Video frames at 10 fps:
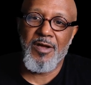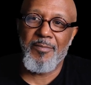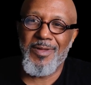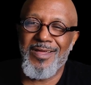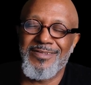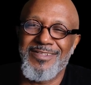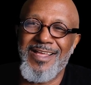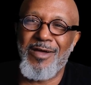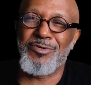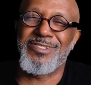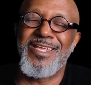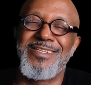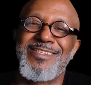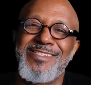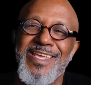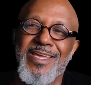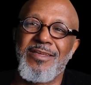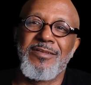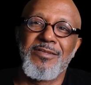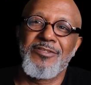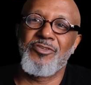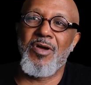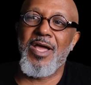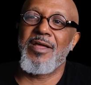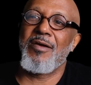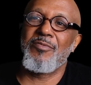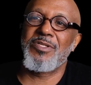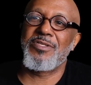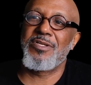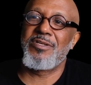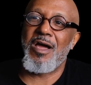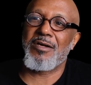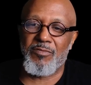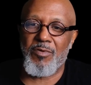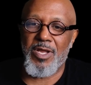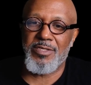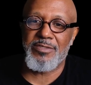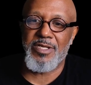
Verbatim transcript: Um, I was getting sick, so I, I, went to the doctor.